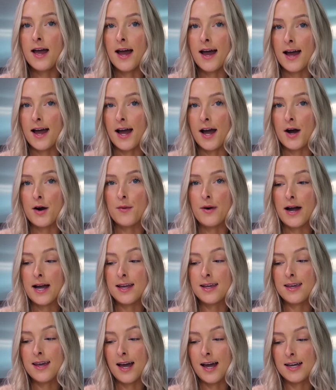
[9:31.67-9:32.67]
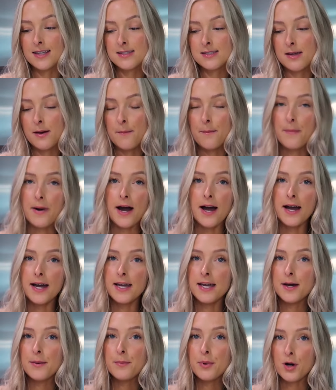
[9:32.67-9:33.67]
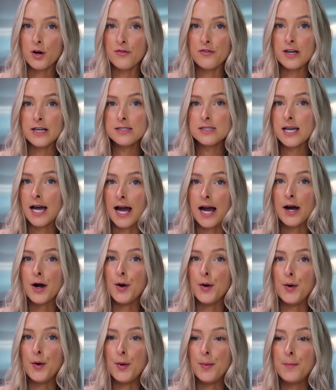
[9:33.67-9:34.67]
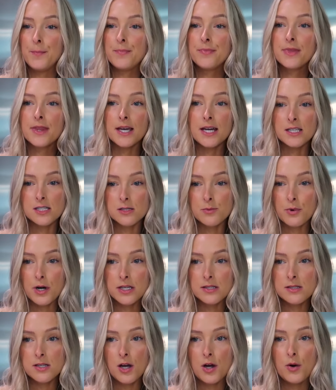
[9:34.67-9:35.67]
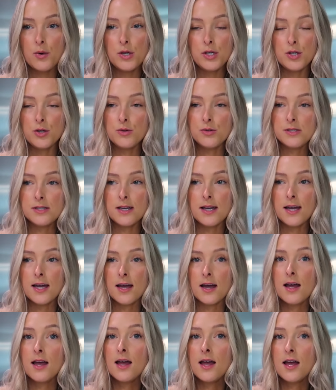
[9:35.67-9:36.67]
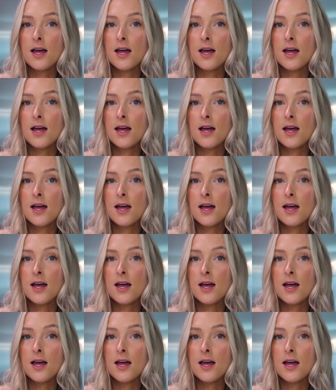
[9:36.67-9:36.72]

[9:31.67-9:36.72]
how I get my perfect at-home espresso using